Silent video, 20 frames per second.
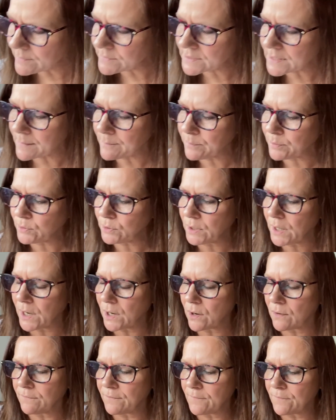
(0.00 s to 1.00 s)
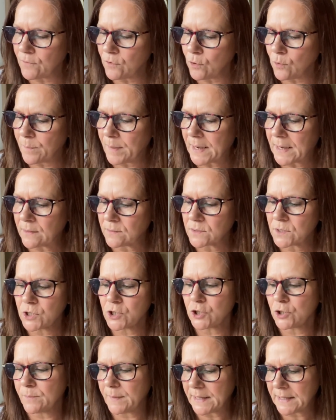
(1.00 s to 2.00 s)
sample that I got for £4 that
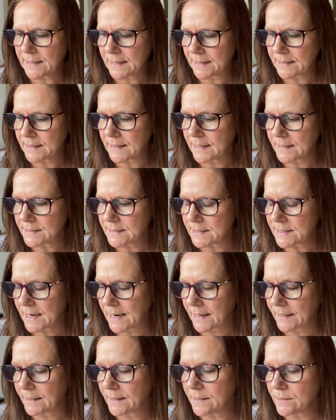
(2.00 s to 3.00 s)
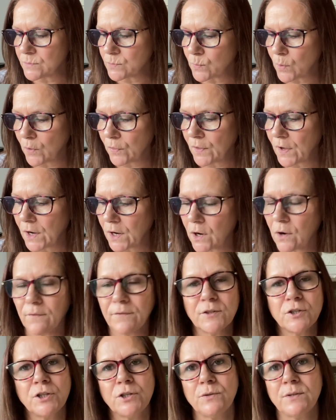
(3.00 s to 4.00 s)
should have been $9.99, and there's one that I got
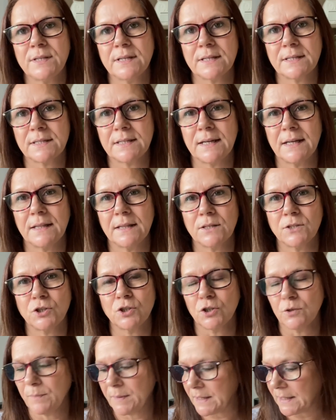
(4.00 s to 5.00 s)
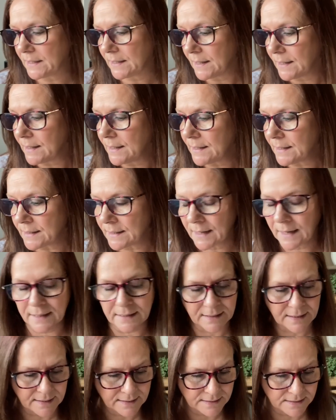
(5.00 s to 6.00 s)
for $2.16 that should have been
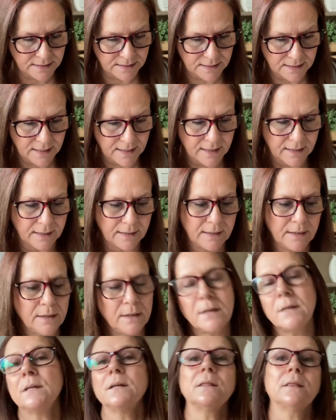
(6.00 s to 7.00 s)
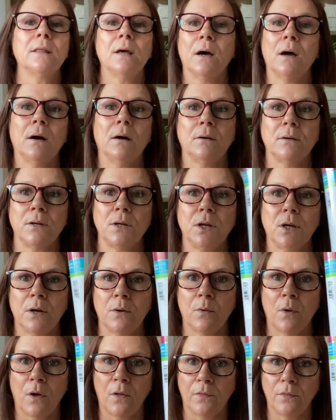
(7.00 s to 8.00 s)
$9.99. That, you
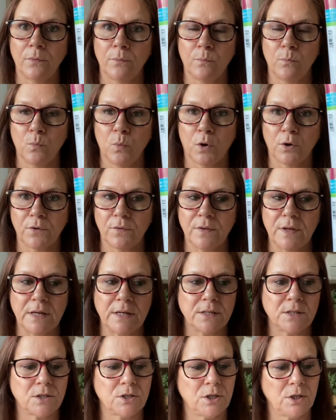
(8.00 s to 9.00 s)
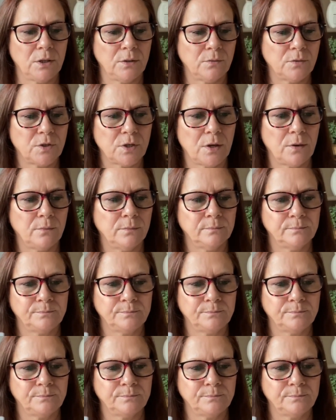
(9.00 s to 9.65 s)
know, on one of these 2. So